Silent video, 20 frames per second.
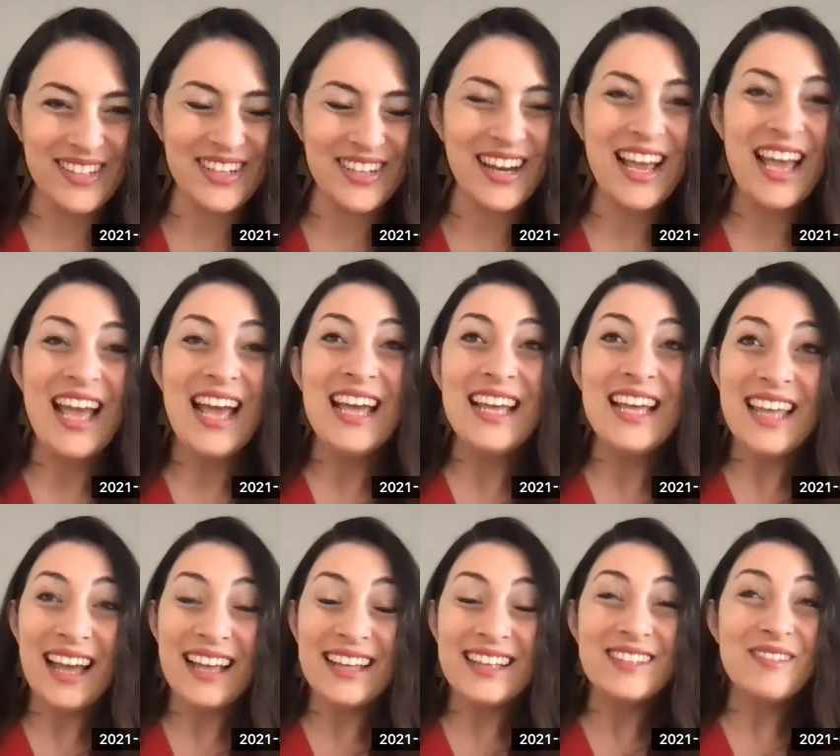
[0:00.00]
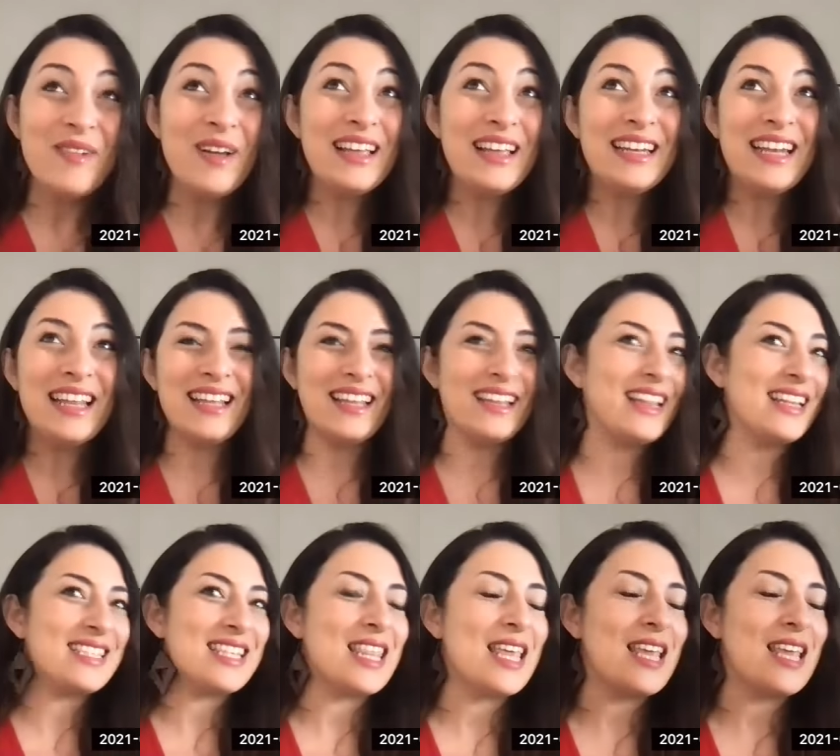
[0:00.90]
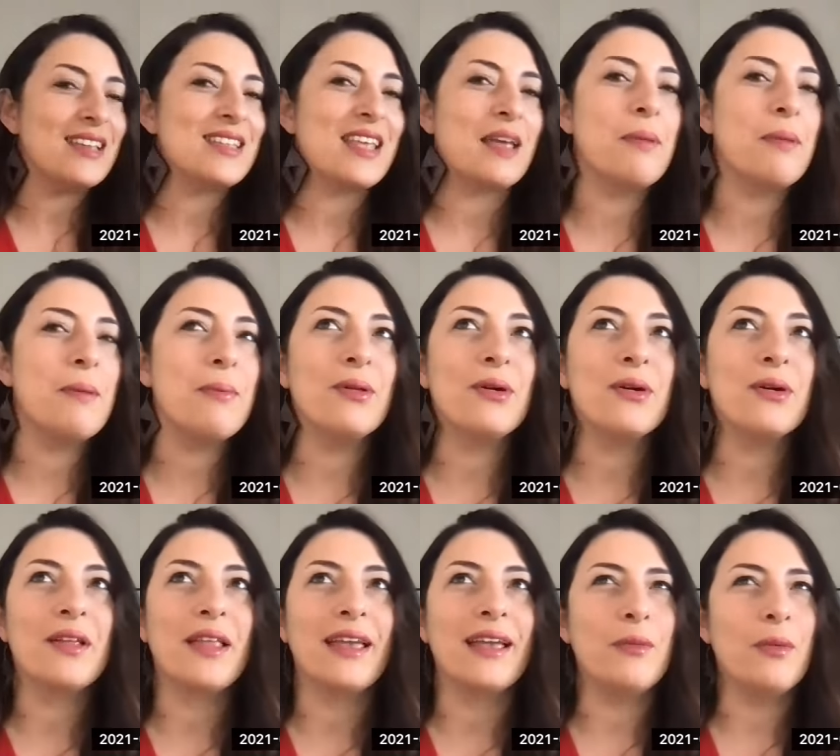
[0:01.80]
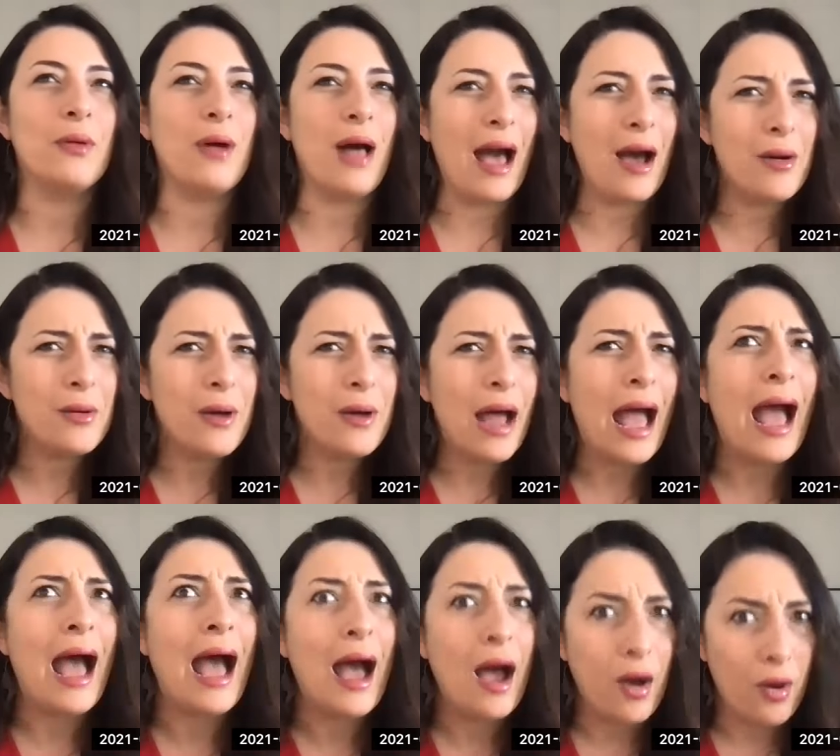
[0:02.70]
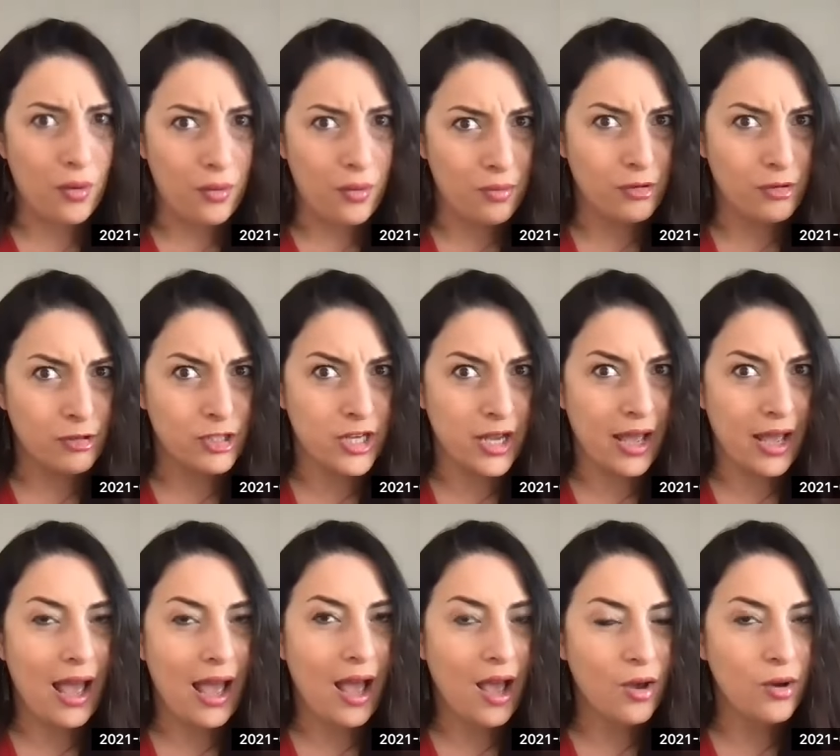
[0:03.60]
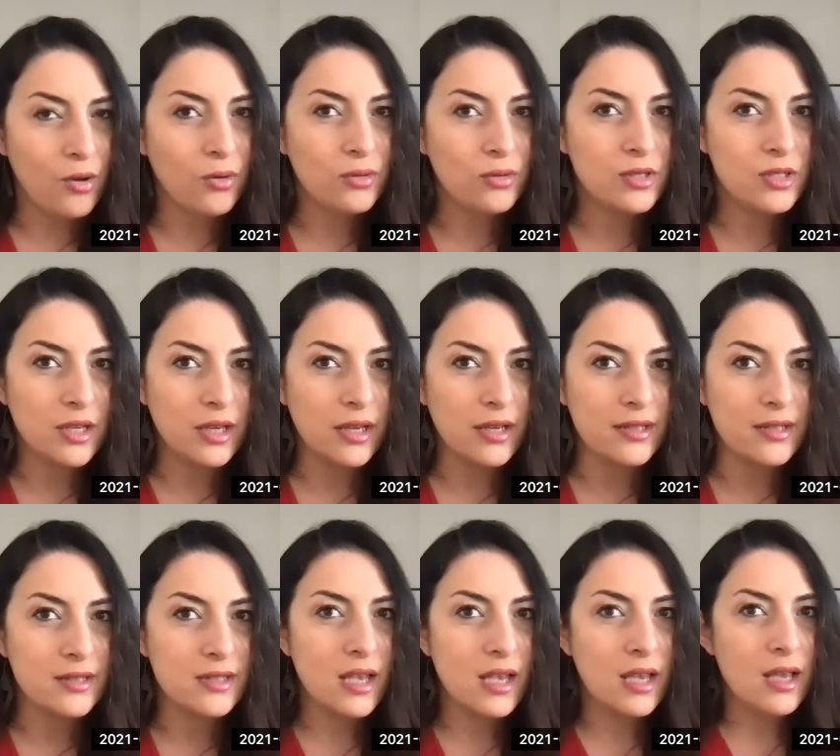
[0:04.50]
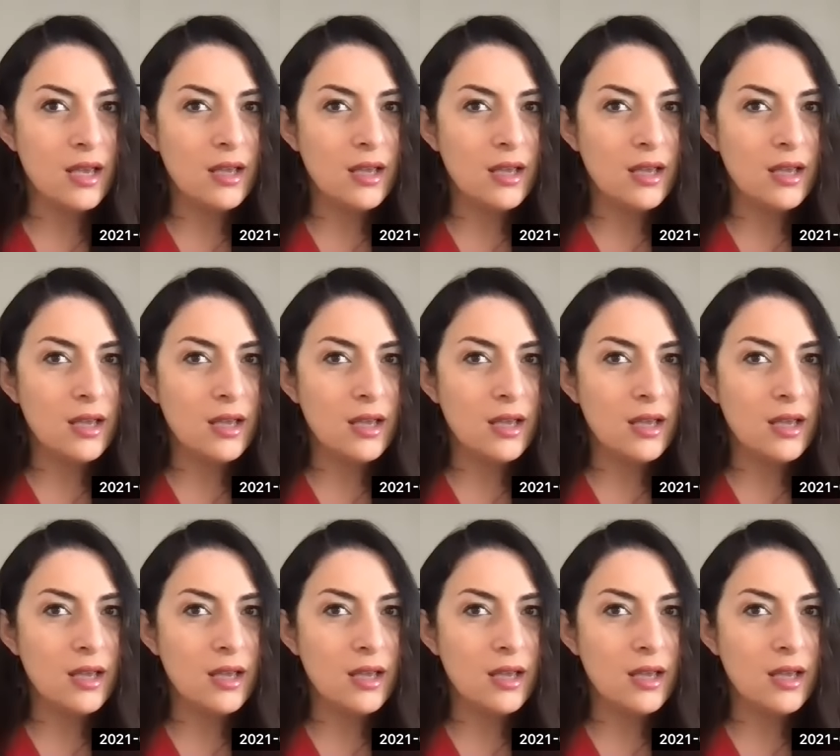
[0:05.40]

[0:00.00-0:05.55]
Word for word: adventure. Yeah, that's the thing. It's like people are like, well, how, how, Maruxa, how does